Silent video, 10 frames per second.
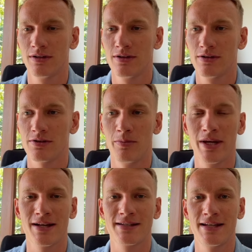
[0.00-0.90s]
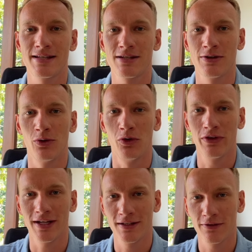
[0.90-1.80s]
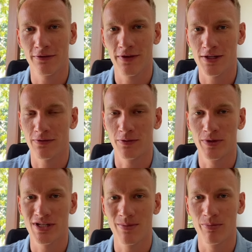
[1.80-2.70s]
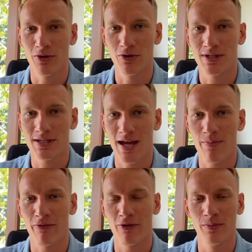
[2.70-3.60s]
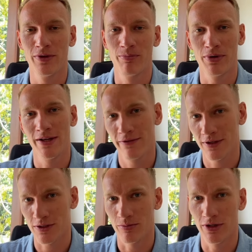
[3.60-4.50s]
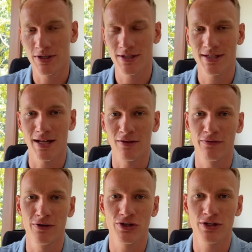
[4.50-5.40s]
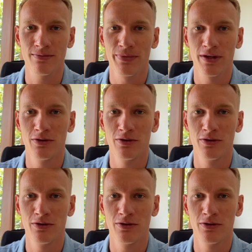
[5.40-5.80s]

So because this is an old interface from the Simprosys app from the previous Merchant Center version, you